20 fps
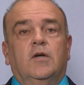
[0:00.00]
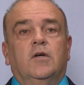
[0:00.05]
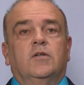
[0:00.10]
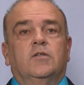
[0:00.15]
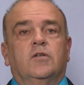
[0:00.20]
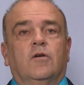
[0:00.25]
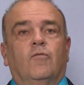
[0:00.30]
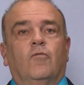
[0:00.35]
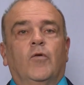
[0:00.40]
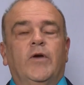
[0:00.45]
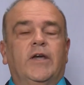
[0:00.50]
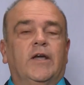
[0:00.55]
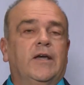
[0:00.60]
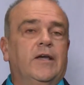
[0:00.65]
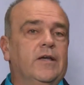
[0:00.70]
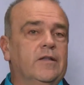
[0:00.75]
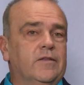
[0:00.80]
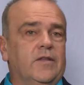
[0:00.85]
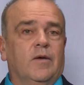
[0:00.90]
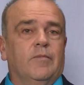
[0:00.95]
So if we can
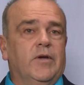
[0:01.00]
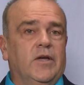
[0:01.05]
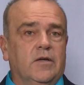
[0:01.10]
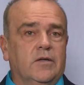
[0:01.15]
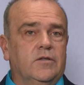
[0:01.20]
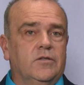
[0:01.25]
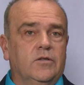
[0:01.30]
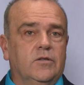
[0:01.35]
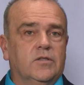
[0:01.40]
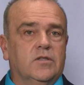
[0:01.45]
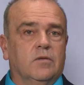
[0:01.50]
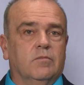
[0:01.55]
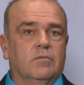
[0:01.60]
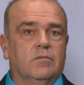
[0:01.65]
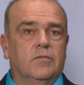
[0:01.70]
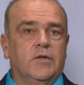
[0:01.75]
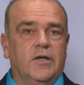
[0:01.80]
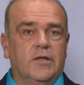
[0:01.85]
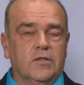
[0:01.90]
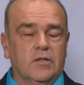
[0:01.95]
get them into
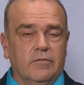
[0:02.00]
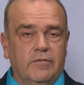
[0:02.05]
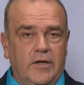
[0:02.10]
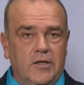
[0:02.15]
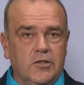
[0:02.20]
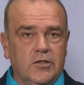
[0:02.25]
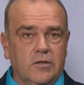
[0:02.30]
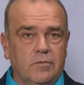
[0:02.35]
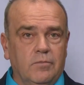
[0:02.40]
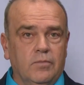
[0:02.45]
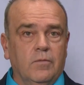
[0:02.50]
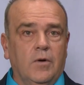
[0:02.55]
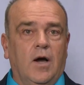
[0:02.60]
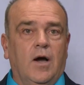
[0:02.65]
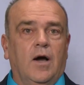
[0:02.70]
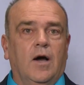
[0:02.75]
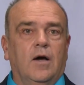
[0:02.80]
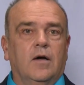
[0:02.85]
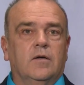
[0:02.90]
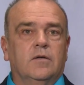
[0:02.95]
some intervention
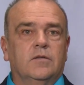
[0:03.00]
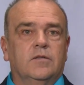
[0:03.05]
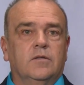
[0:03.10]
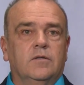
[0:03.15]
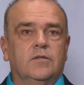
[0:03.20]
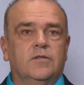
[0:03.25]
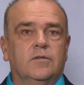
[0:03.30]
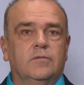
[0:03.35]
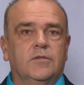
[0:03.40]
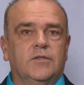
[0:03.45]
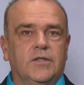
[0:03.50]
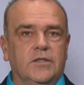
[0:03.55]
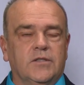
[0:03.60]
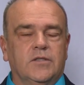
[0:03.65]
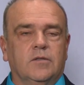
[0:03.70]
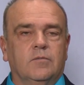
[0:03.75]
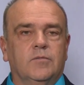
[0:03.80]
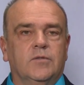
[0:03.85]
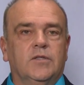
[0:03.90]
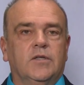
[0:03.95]
uh,
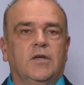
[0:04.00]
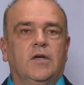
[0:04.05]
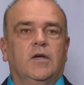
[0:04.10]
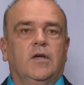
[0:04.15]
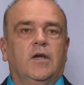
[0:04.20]
systems,